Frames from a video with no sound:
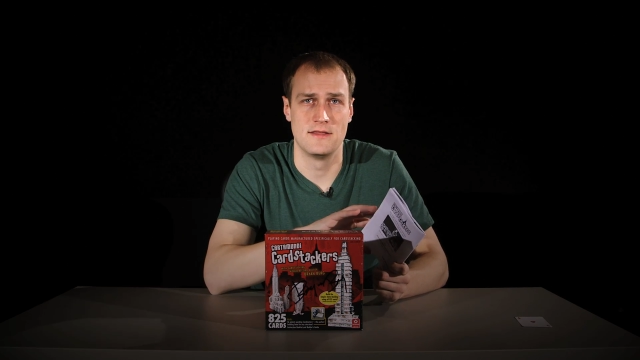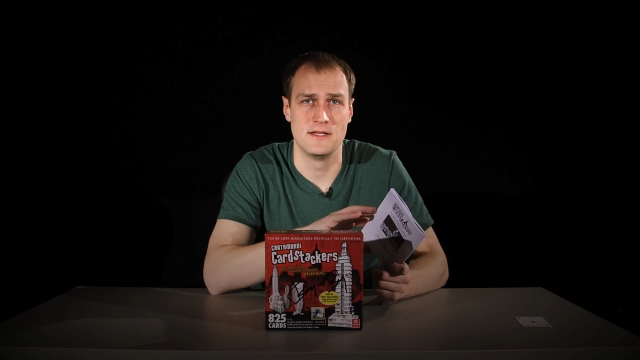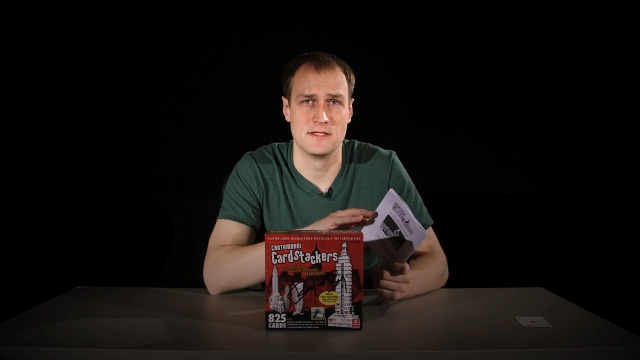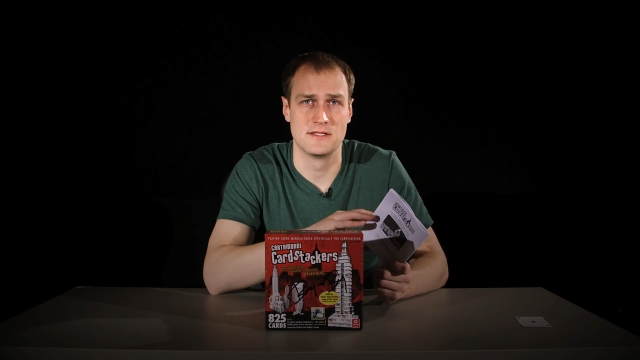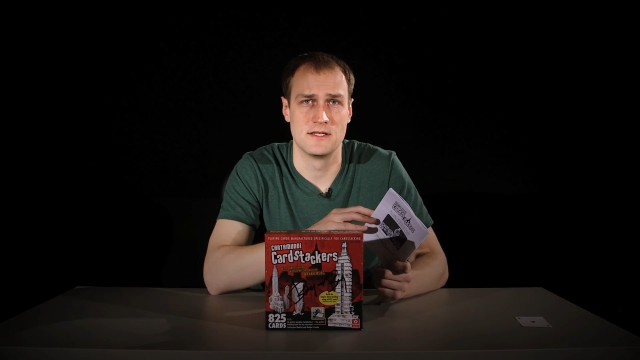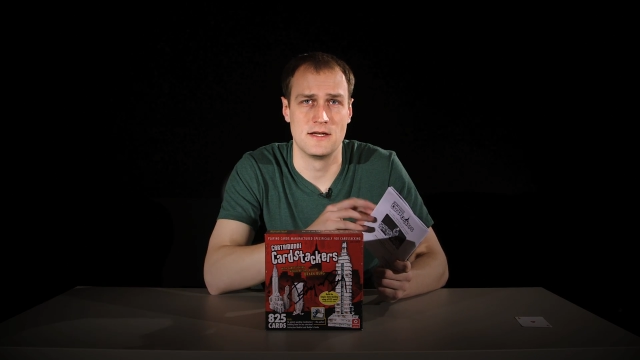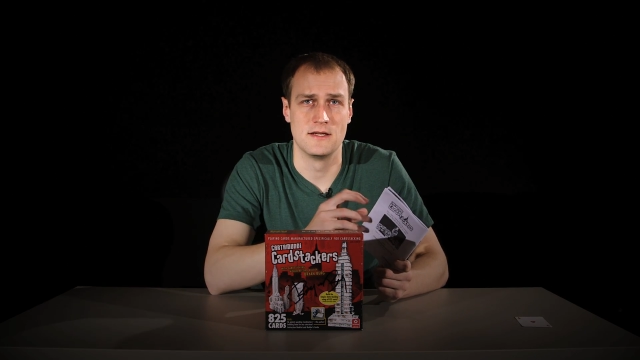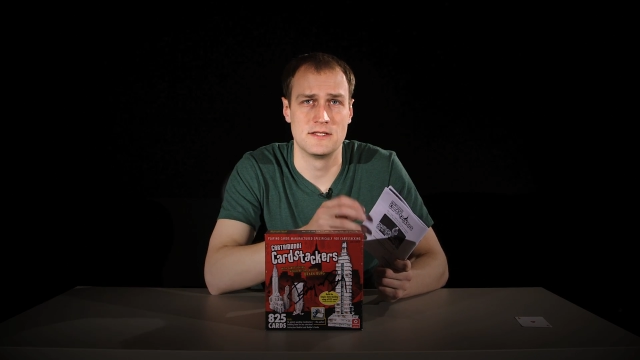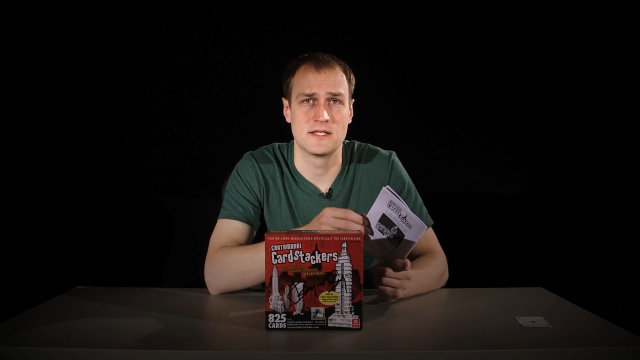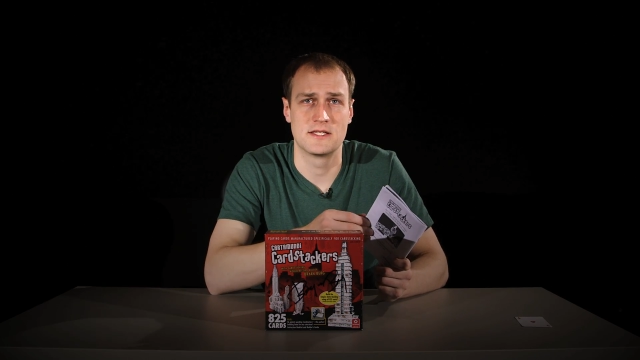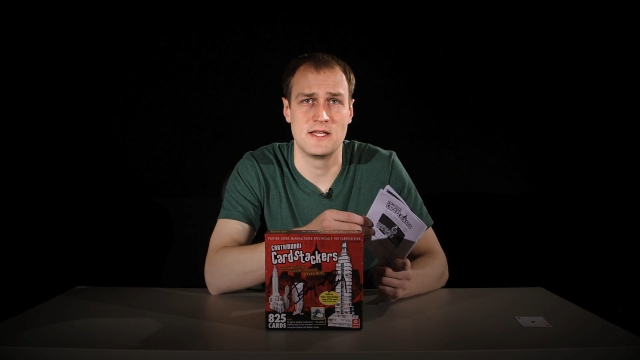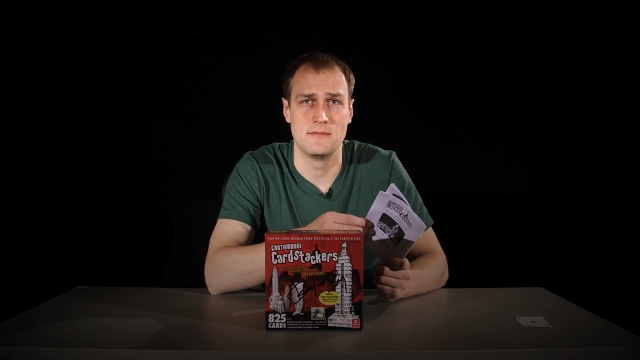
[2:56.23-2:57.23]
these
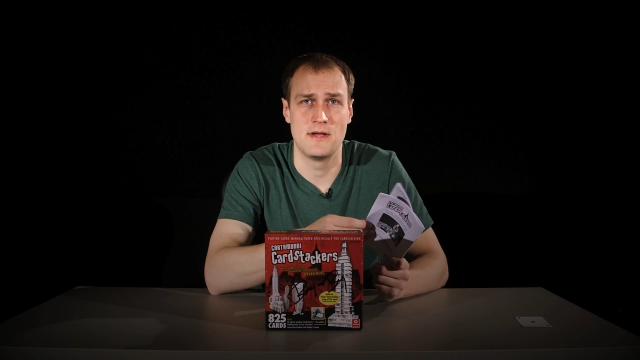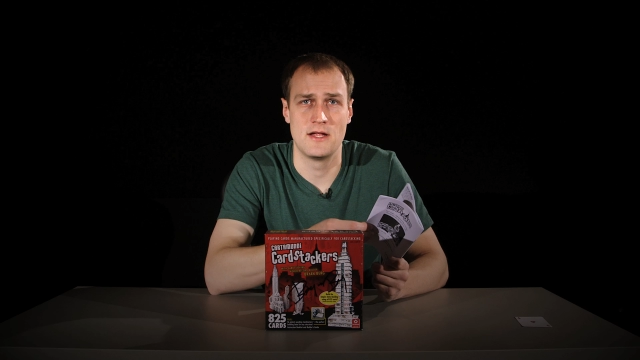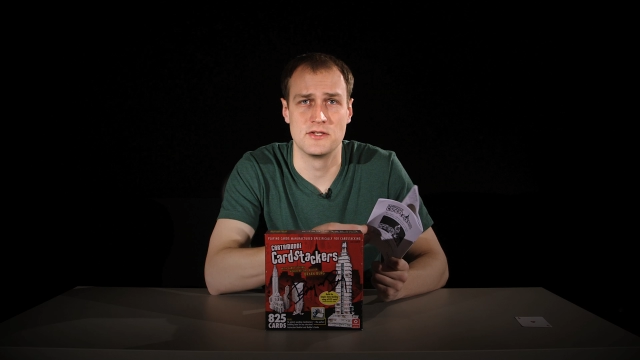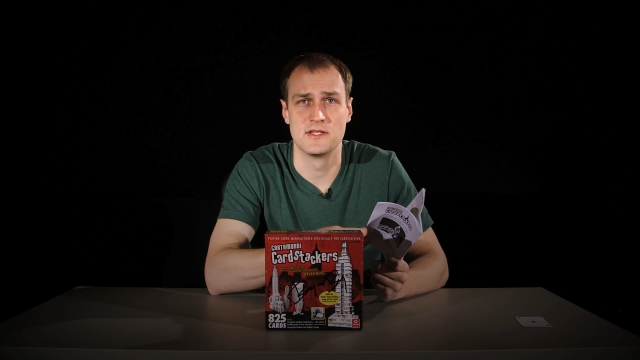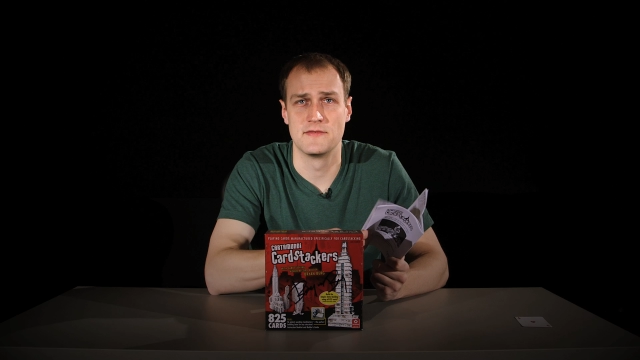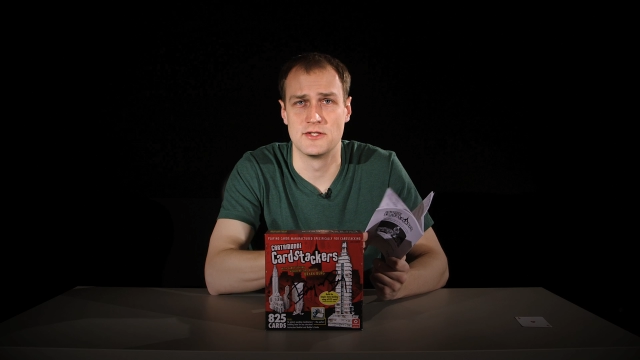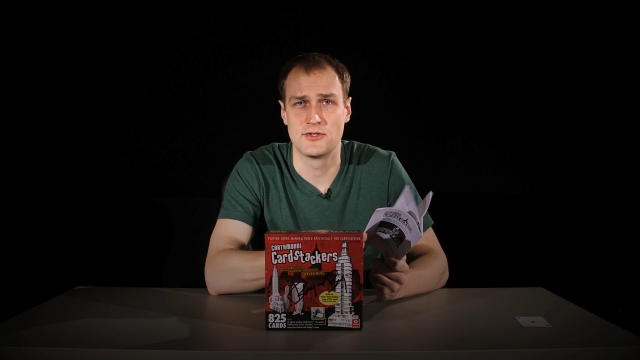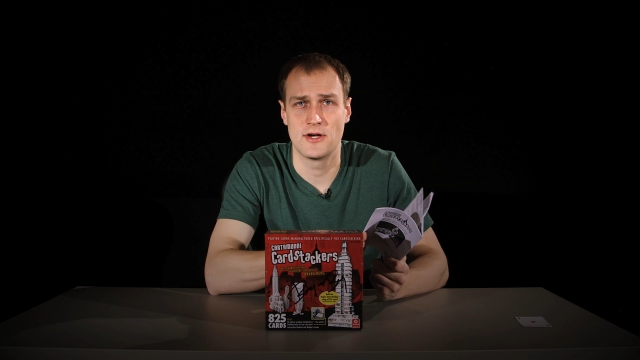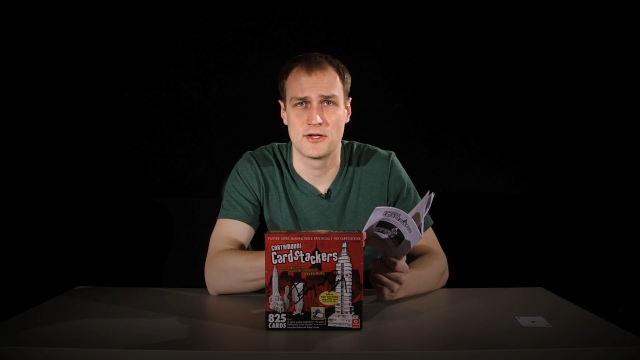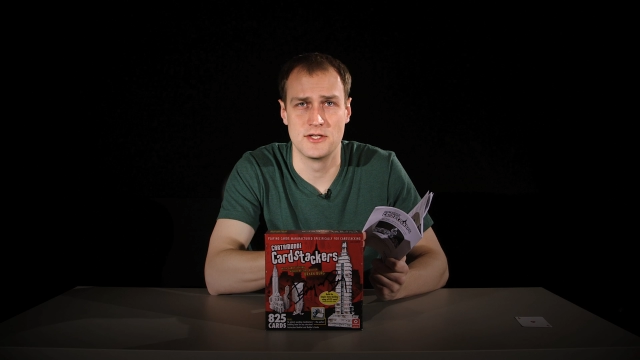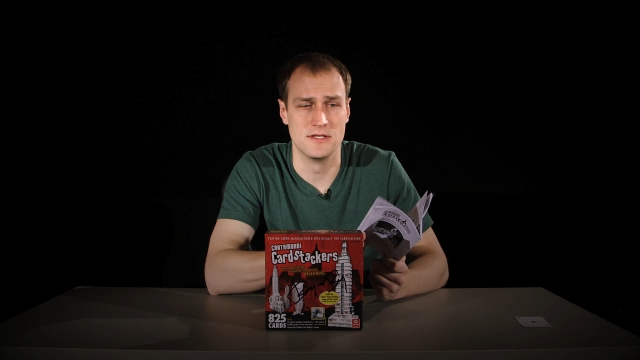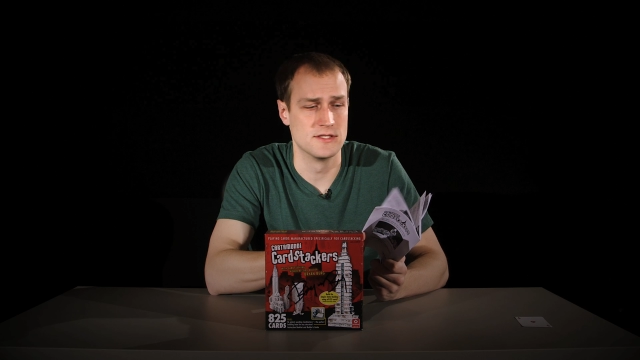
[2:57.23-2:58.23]
16 pages of
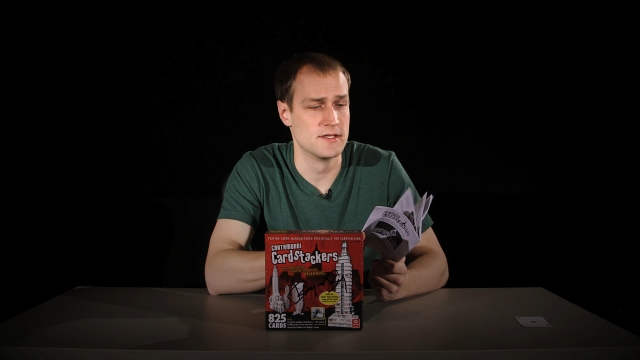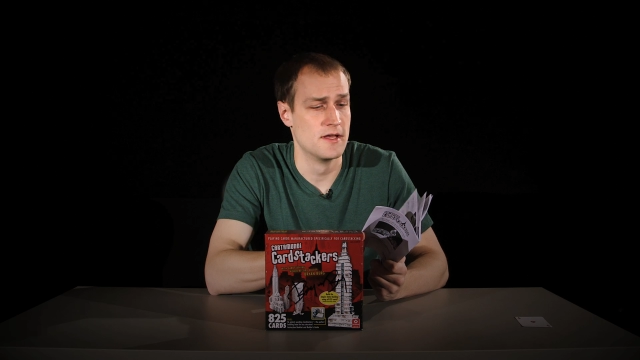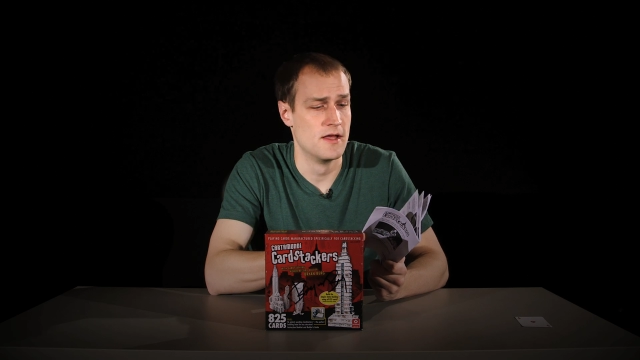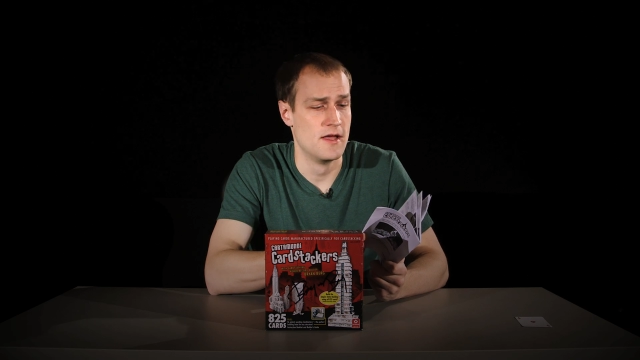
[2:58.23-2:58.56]
instructions.